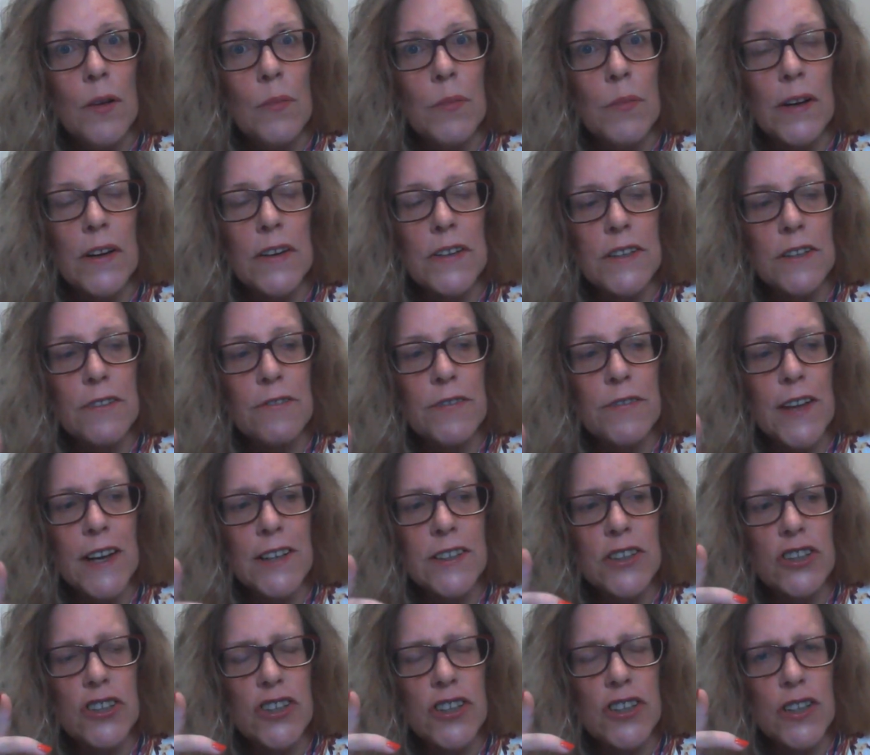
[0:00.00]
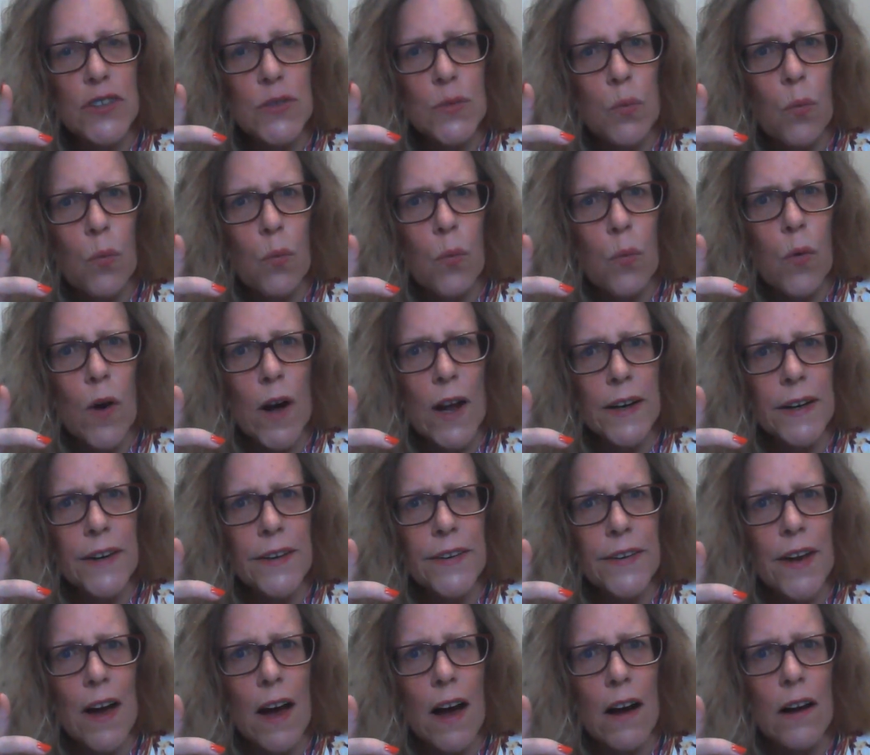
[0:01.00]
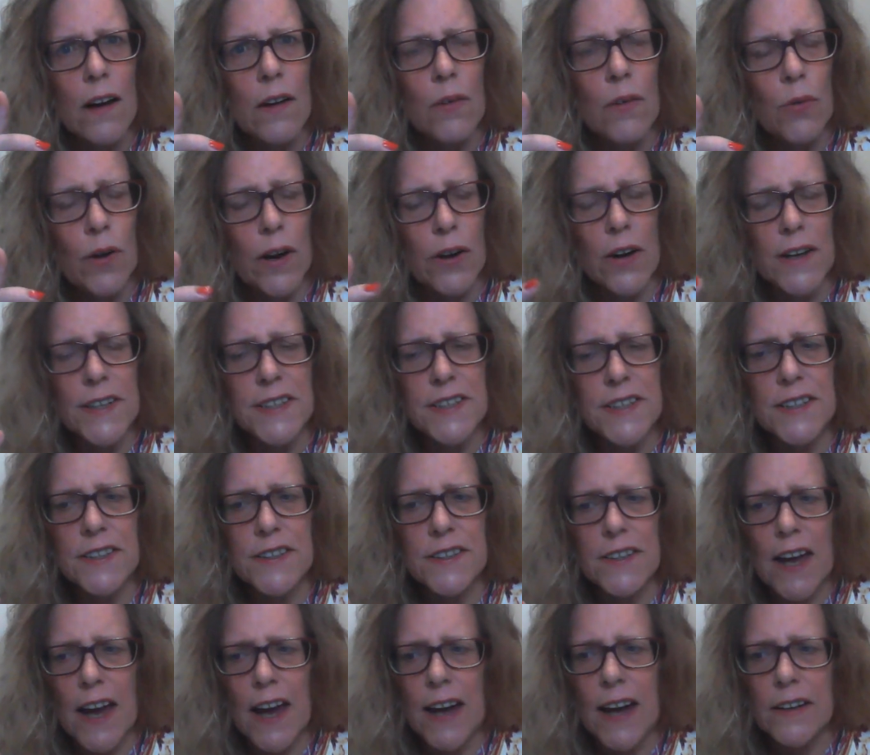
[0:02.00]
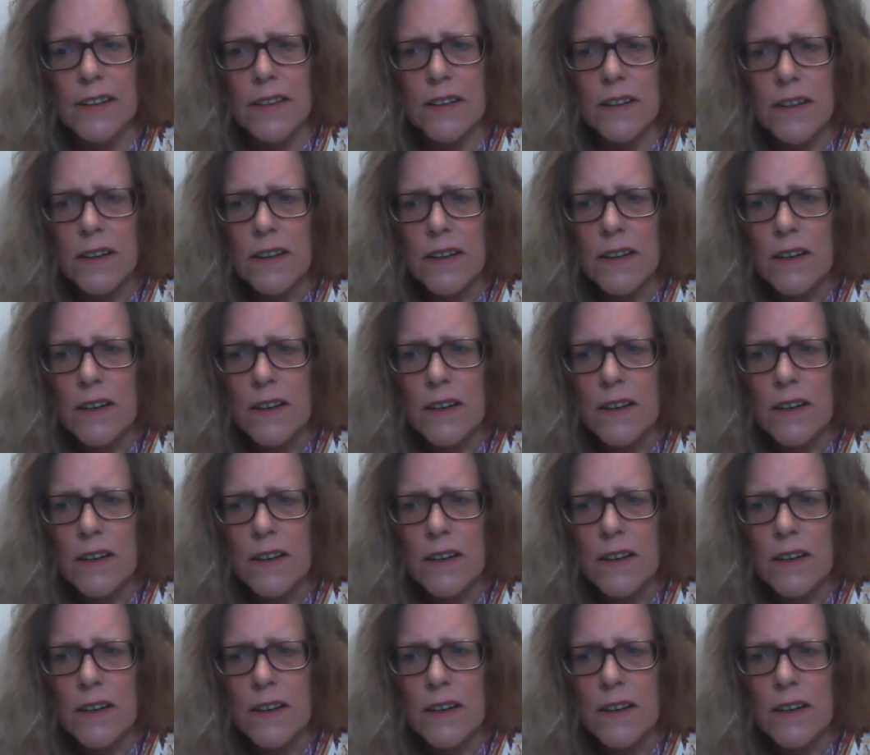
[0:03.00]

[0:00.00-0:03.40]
Because if that's just one duck where I sat